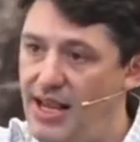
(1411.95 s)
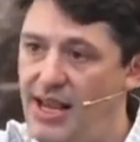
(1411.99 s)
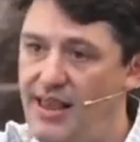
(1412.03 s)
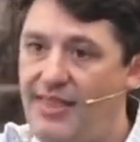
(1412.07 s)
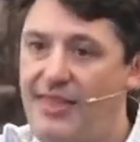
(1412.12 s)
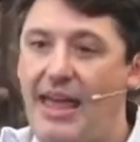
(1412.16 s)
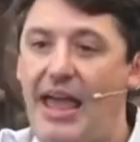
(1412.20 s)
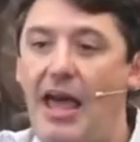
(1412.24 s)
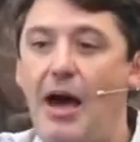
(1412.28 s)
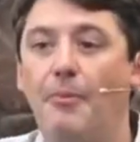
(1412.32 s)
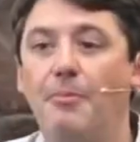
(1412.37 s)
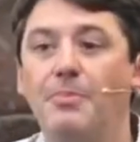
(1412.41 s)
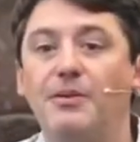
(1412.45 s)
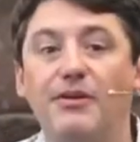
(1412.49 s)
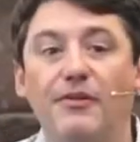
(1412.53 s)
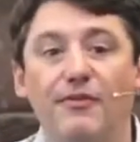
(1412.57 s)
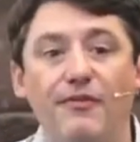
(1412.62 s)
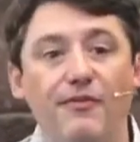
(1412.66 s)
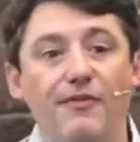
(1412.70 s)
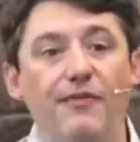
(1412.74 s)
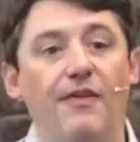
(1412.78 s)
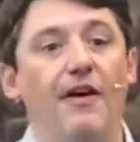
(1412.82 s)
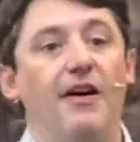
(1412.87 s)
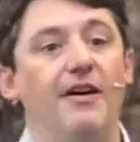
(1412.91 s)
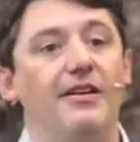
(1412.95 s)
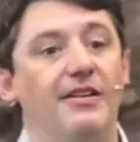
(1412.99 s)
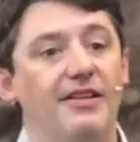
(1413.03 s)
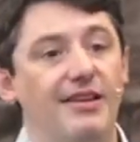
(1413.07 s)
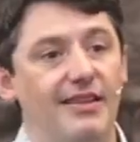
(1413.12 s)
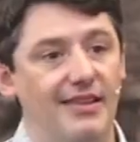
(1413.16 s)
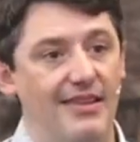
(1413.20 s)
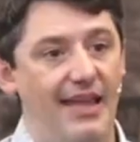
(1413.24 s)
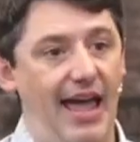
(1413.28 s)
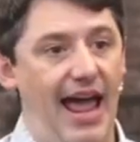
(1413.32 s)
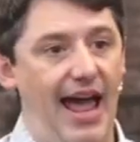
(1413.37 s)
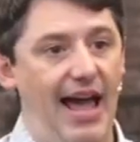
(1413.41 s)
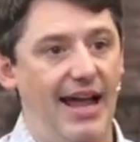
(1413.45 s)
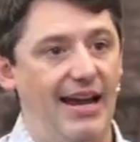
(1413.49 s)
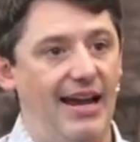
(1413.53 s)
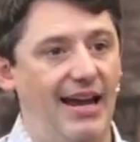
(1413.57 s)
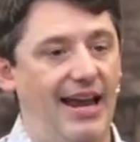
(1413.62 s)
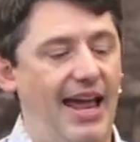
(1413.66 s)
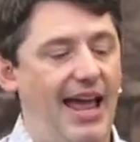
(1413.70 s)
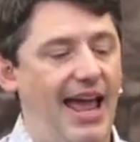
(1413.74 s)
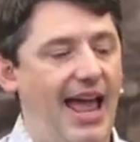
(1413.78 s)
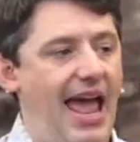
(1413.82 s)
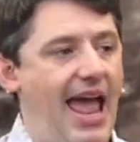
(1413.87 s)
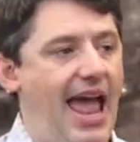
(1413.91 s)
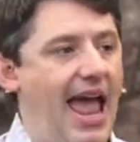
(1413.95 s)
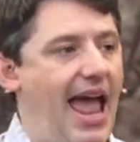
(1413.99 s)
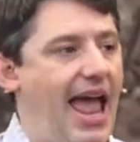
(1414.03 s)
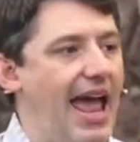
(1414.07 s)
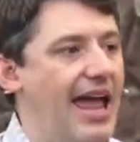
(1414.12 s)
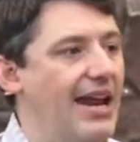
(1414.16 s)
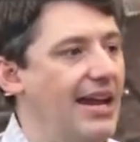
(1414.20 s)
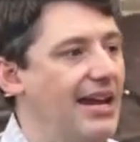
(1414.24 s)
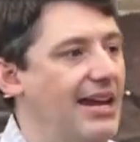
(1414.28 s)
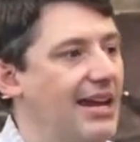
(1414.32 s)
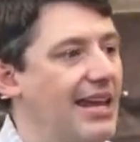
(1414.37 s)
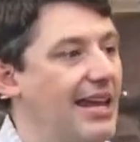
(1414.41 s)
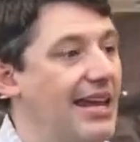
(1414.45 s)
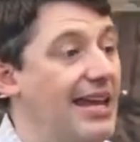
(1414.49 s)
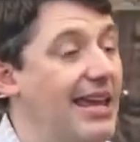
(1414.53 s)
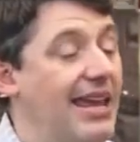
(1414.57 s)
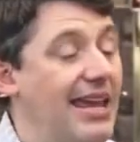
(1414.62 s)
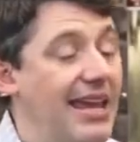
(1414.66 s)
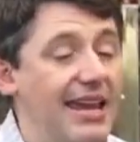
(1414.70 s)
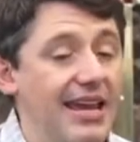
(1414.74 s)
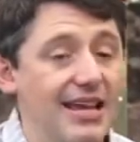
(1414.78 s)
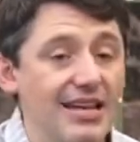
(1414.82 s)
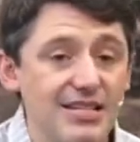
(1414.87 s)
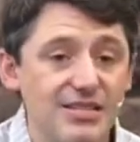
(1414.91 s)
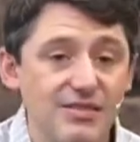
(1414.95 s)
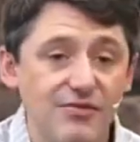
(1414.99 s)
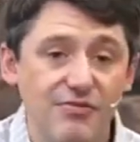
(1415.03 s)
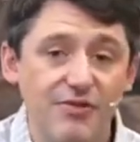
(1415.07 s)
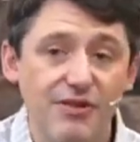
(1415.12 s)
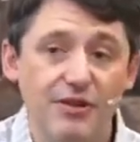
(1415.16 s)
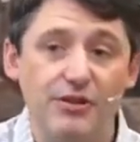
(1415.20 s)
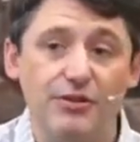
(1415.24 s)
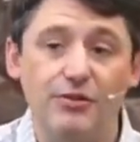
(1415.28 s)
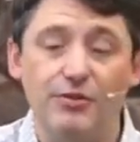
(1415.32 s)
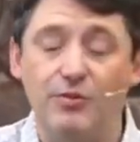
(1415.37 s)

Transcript: They helped to fund that. And he is filled